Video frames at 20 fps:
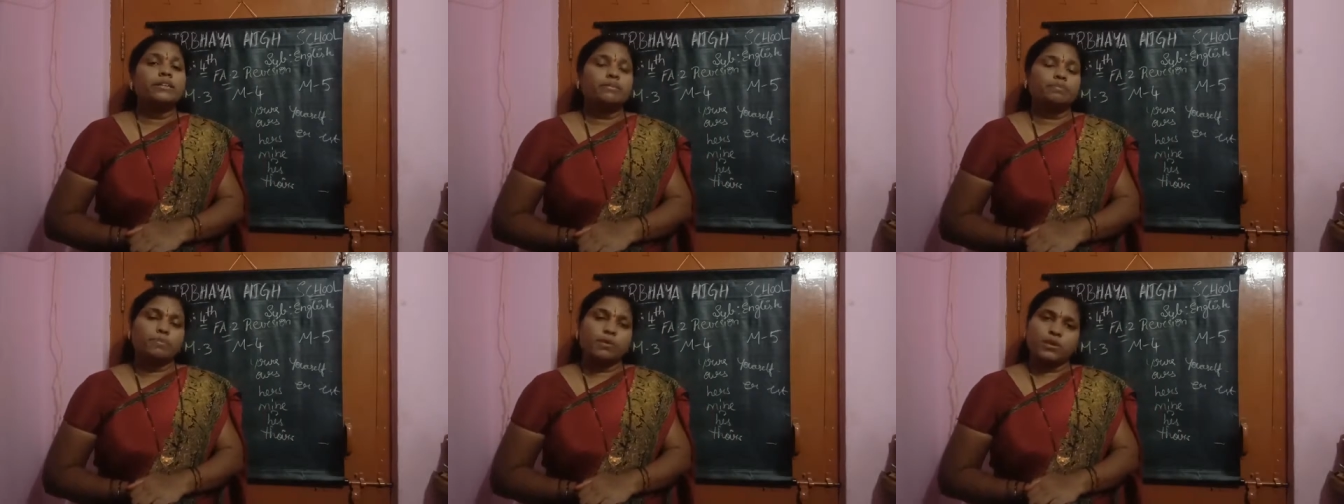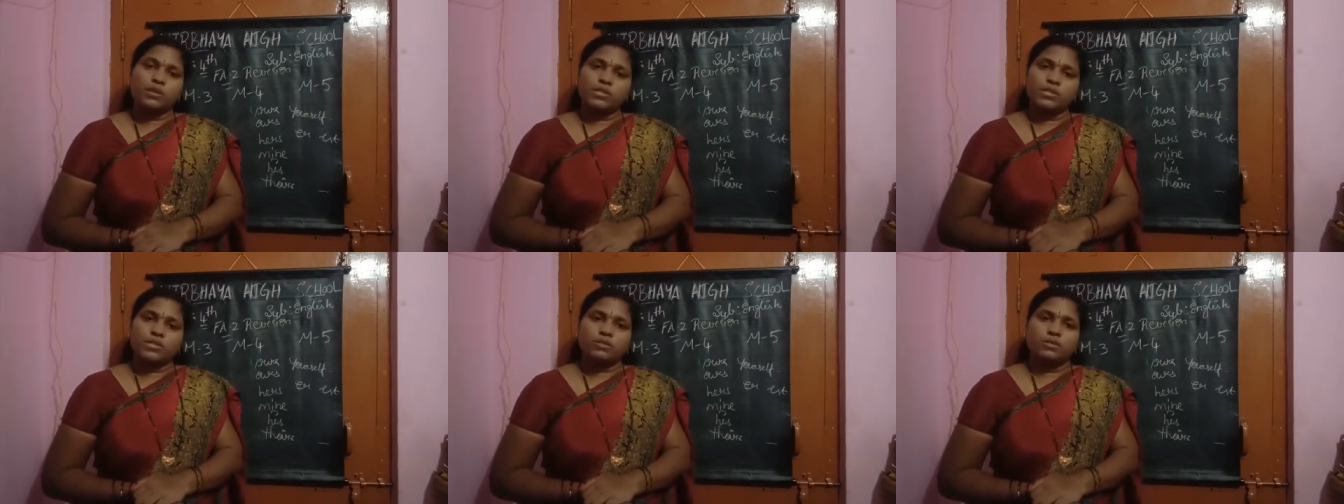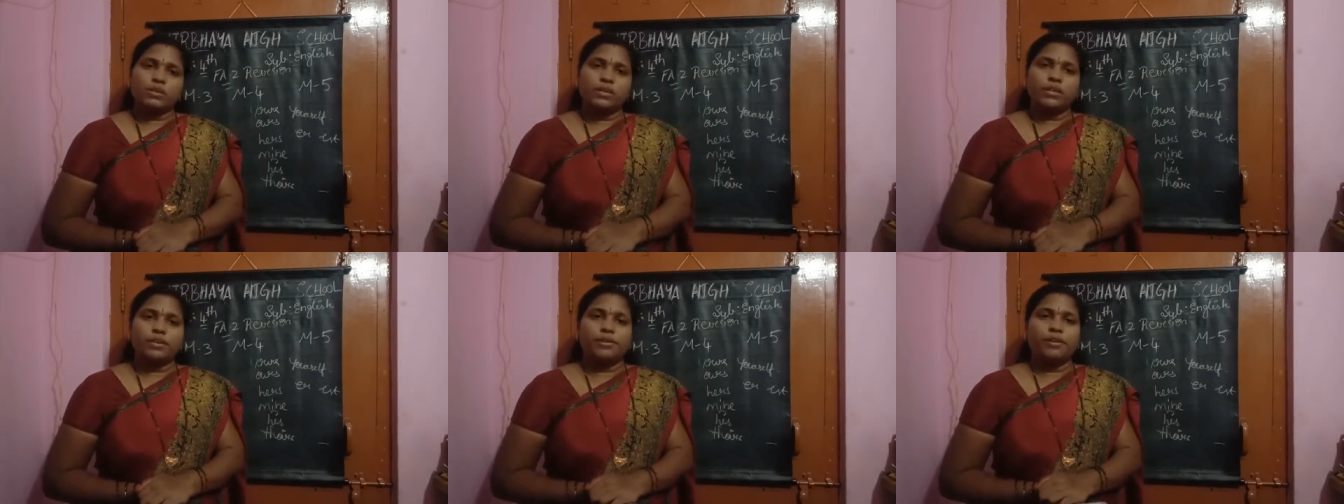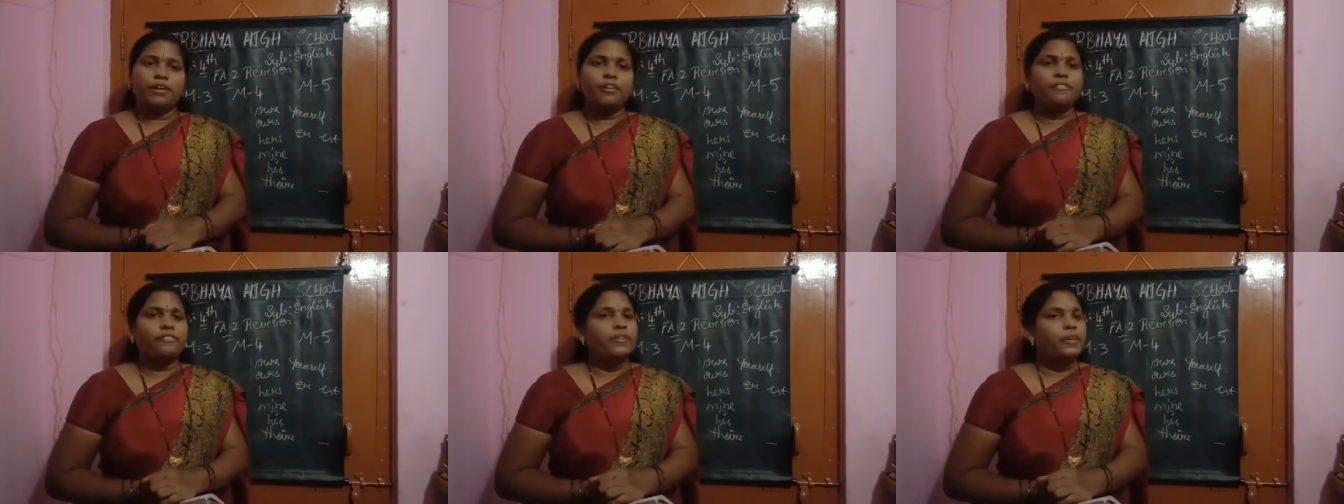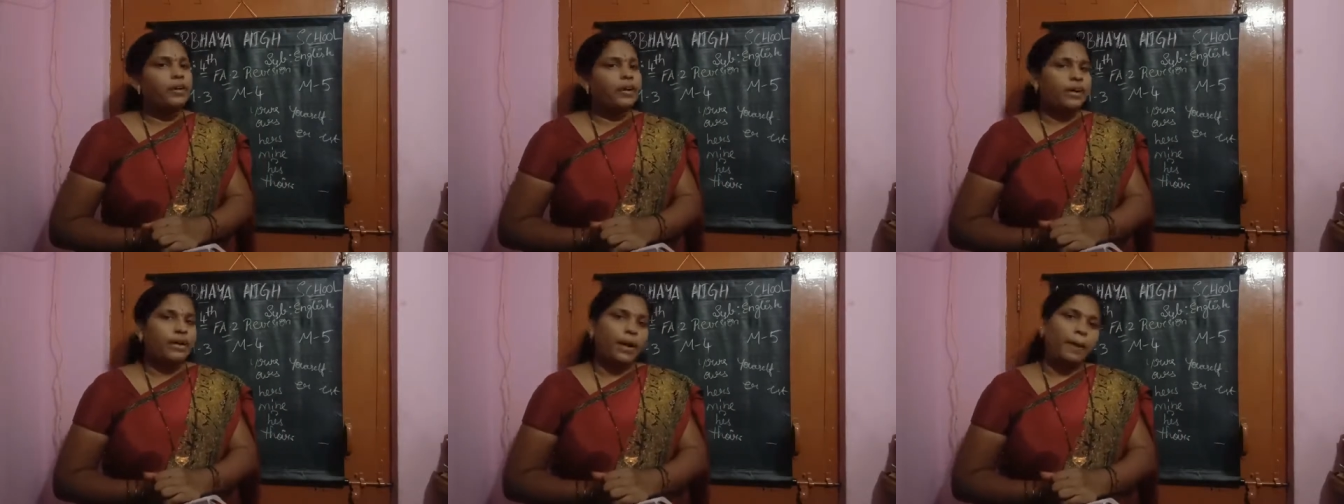positive degree of
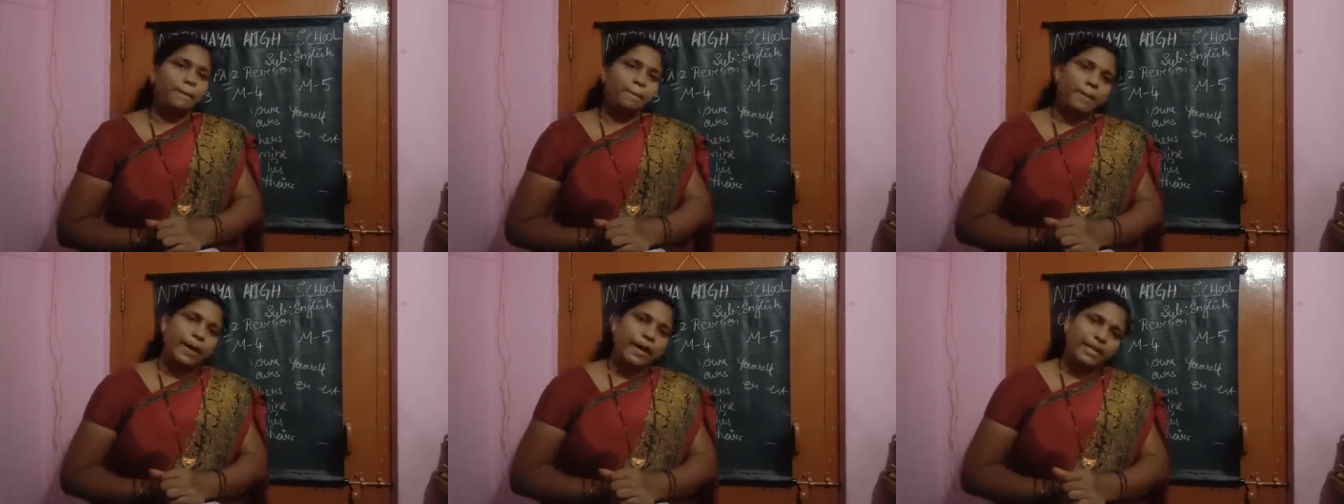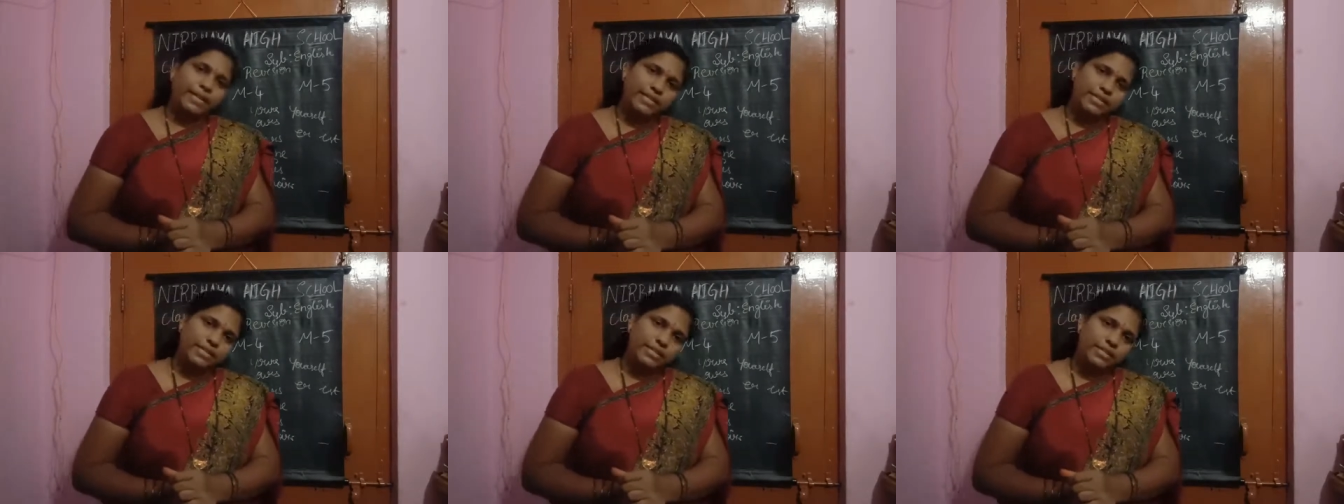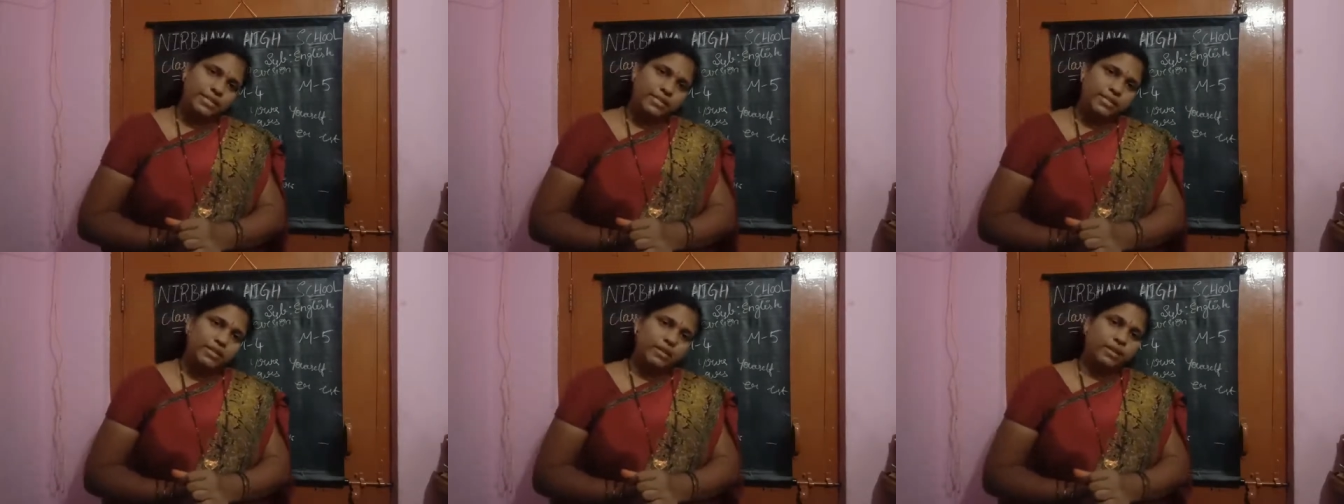comparisons